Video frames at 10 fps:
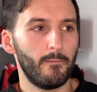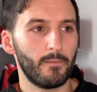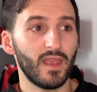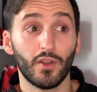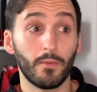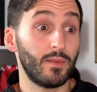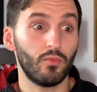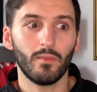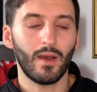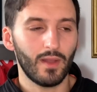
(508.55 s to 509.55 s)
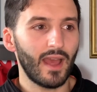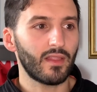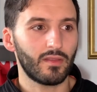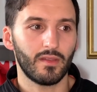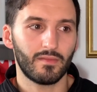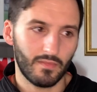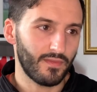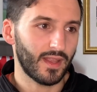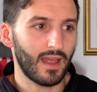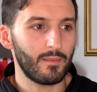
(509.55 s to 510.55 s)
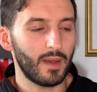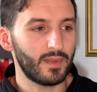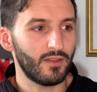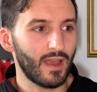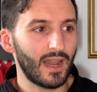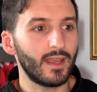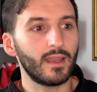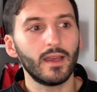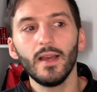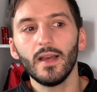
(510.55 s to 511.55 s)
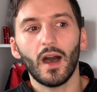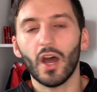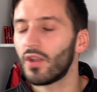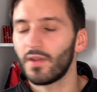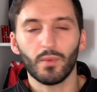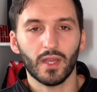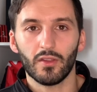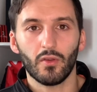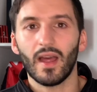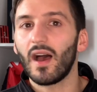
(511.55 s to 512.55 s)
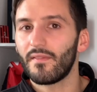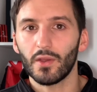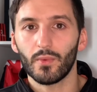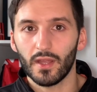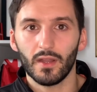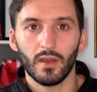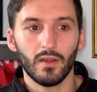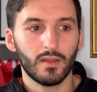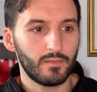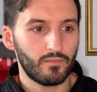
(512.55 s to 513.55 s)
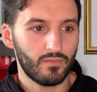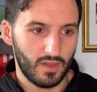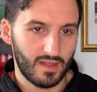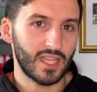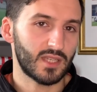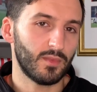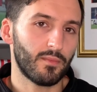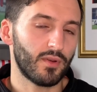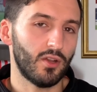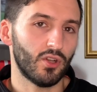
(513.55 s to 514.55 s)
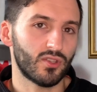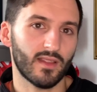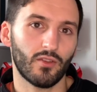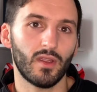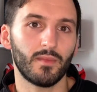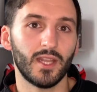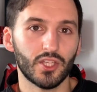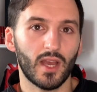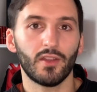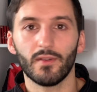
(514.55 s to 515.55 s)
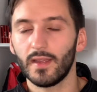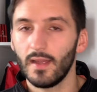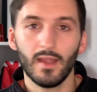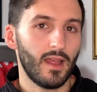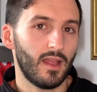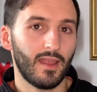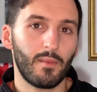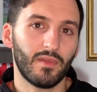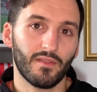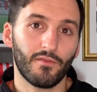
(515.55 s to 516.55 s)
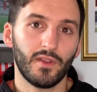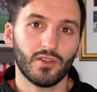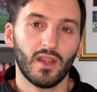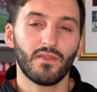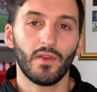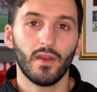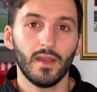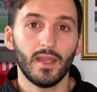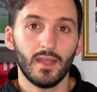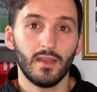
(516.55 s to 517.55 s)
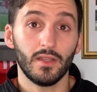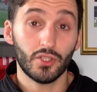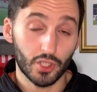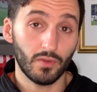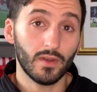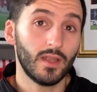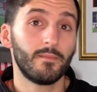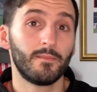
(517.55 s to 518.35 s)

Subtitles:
even though people might like to think that might be the reality. I don't think we're going to do that. I think we're going to snatch him on a pre-contract agreement in January and get him as a free transfer in June.